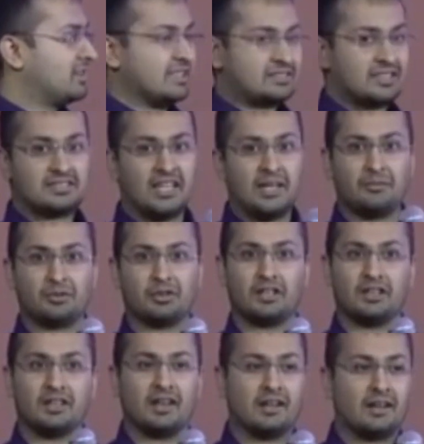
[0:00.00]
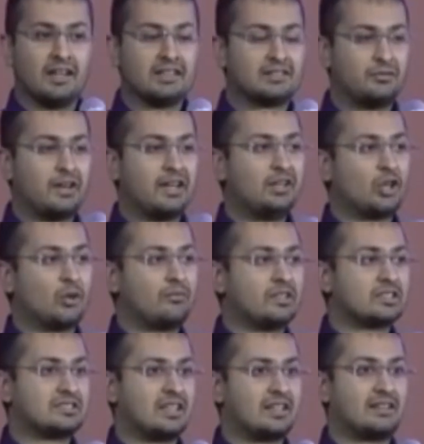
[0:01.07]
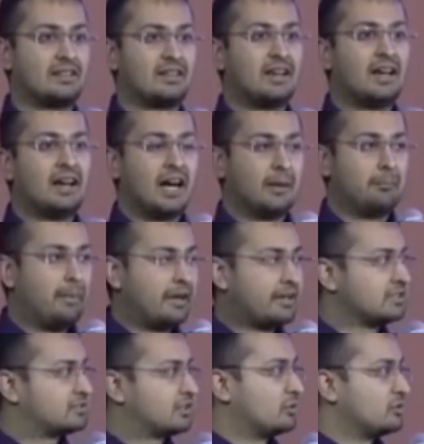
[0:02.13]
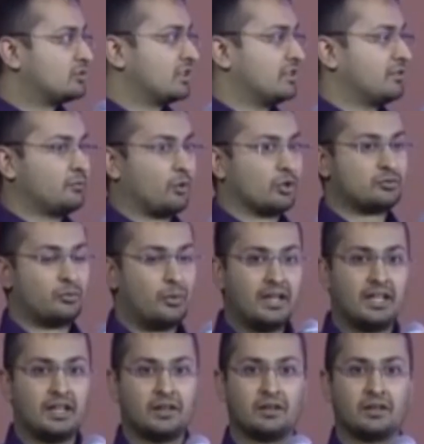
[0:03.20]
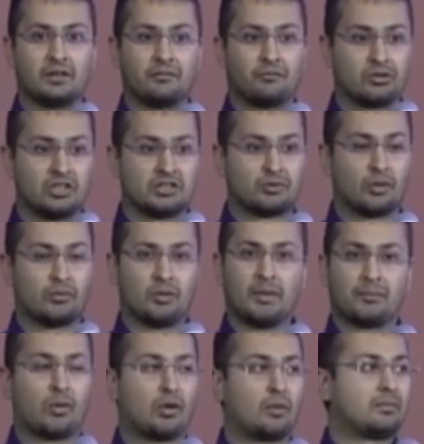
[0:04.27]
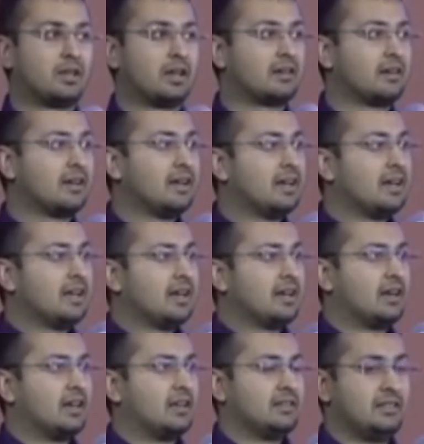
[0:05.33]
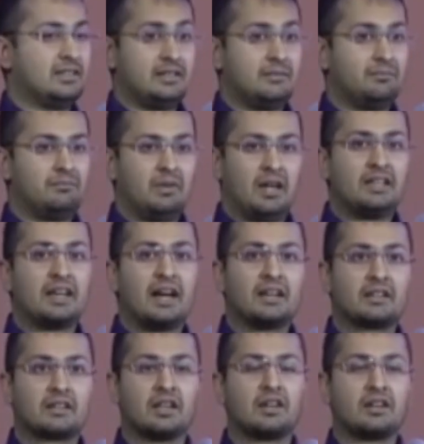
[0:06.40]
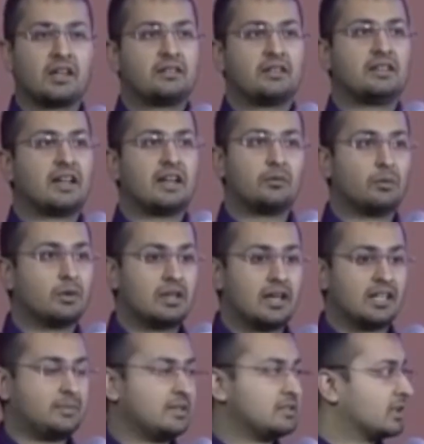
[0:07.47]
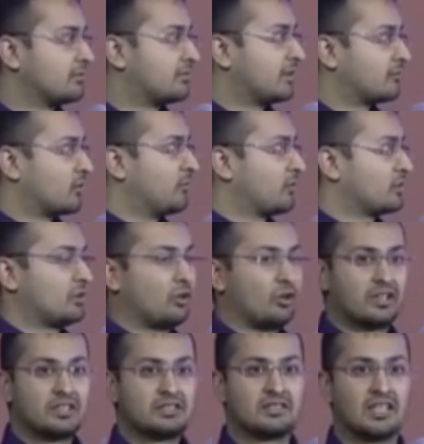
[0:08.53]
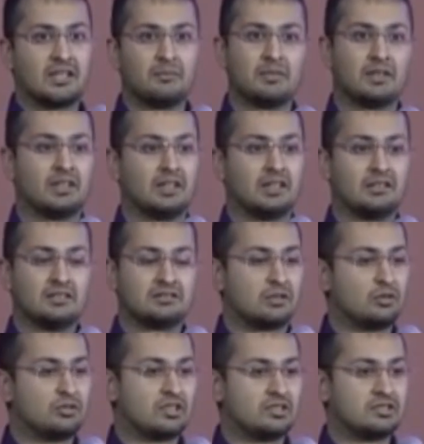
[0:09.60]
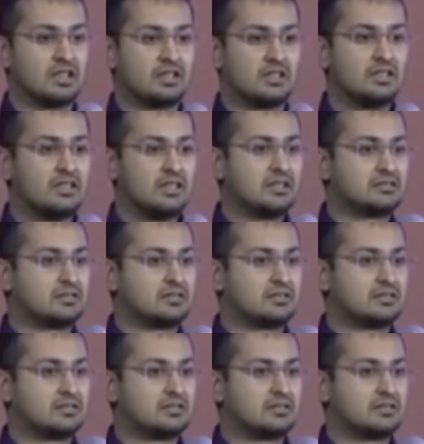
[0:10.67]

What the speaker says: It's the same today. It's very obvious that a better solution was waiting for this problem, a problem that the entire country and the entire world has been suffering from for the longest time. The solutions are dirty.